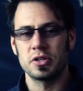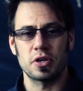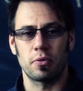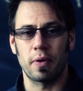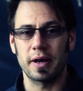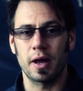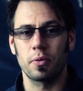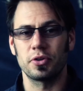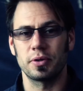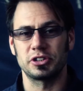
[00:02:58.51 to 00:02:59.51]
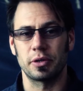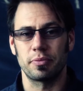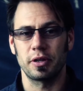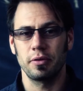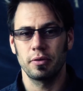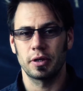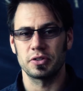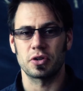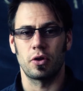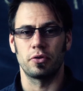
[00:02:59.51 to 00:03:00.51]
So right now we're doing something
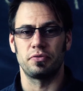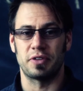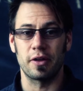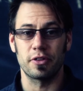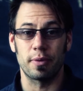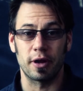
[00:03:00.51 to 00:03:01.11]
that's called down the